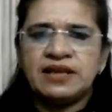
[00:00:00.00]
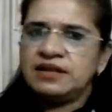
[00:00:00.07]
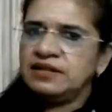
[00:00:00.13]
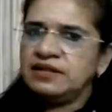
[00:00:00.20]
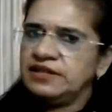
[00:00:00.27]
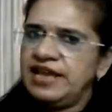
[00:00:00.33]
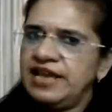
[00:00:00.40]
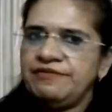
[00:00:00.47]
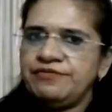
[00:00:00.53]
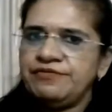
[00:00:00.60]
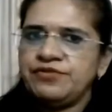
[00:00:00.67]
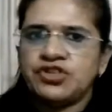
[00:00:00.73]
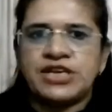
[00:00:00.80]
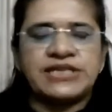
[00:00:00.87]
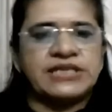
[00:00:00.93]
You have to
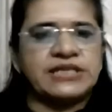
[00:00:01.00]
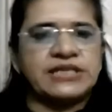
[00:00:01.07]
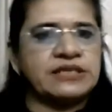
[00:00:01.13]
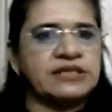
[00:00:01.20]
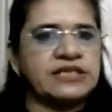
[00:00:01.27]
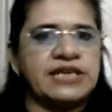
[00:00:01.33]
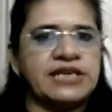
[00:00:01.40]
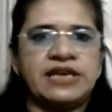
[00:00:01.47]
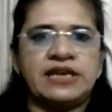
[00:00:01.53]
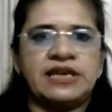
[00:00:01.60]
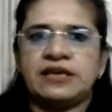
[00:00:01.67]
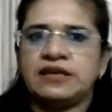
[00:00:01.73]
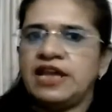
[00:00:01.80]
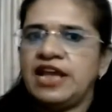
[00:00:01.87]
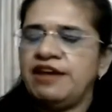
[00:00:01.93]
just see
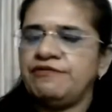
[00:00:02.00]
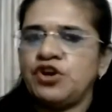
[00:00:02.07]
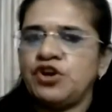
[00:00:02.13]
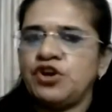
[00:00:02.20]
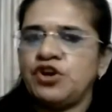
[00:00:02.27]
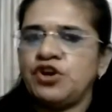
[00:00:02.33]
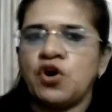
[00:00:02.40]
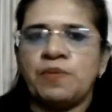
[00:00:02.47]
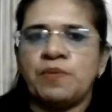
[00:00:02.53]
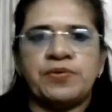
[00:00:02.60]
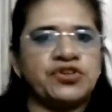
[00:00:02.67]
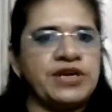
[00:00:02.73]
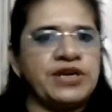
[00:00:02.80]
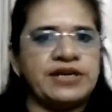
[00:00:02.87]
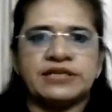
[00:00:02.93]
every
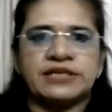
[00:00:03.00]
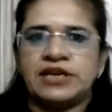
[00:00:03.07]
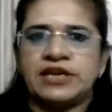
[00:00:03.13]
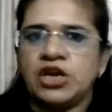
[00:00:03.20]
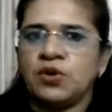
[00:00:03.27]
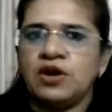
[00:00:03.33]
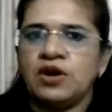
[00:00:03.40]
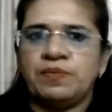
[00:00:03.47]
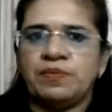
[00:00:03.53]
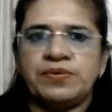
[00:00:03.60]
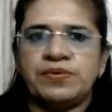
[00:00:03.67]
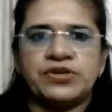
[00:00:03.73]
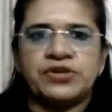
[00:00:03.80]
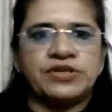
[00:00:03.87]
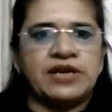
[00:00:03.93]
opportunity as an equal
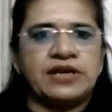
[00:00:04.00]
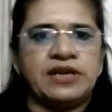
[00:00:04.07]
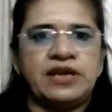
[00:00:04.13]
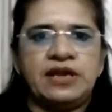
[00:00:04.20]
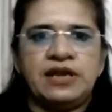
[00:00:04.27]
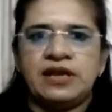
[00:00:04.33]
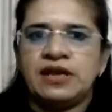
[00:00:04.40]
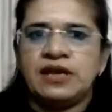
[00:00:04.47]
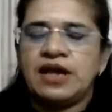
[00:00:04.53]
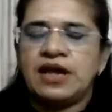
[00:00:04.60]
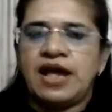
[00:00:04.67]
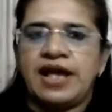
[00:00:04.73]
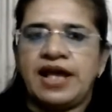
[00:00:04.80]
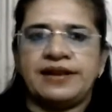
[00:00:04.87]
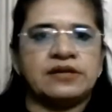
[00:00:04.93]
opportunity
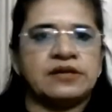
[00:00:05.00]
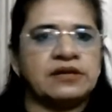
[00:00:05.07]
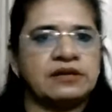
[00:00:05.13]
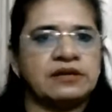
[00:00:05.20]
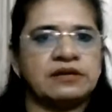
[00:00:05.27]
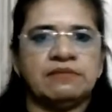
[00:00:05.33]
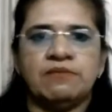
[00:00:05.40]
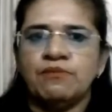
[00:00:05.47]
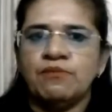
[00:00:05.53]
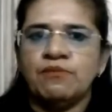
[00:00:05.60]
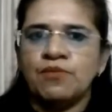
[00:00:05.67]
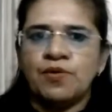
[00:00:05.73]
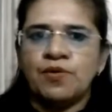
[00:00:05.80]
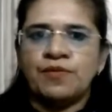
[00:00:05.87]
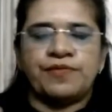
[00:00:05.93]
and
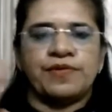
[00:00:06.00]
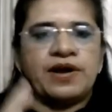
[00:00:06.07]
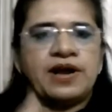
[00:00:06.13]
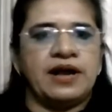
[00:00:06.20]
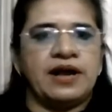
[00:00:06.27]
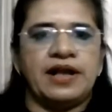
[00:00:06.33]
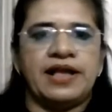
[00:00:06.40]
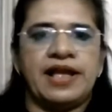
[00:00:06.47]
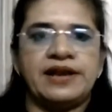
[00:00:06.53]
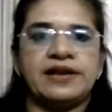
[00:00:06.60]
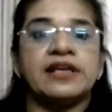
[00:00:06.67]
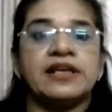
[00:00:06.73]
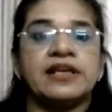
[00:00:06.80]
move ahead